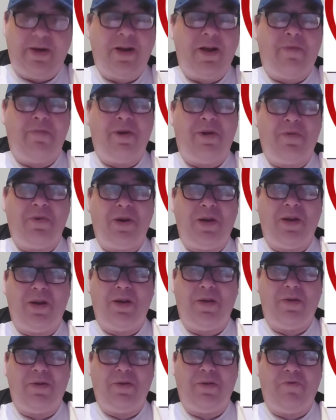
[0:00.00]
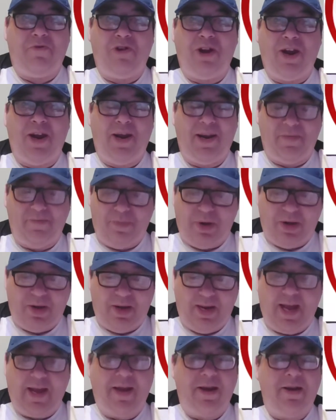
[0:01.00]
no, I'm not going to grade him, but
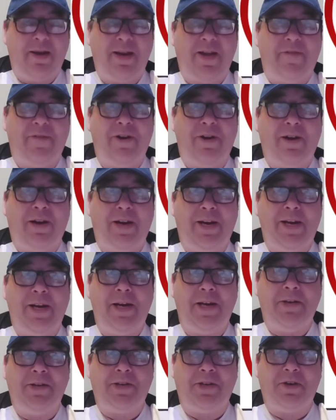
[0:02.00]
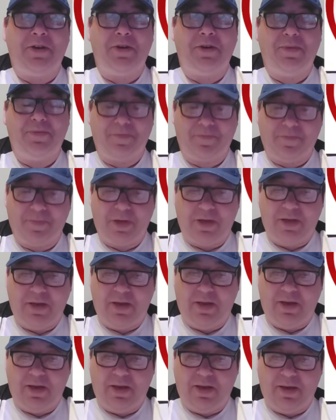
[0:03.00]
yeah, definitely needs to go.
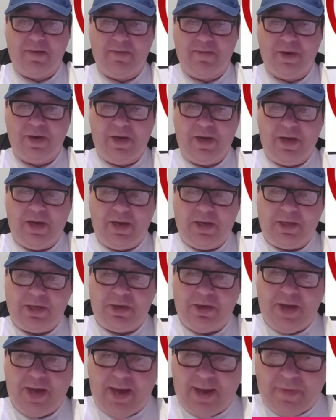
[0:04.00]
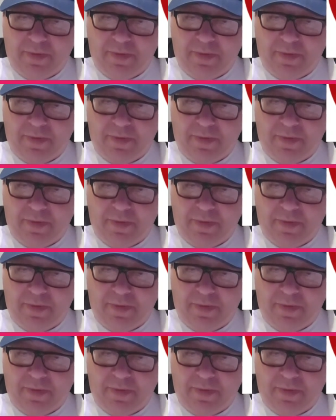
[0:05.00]
So yeah,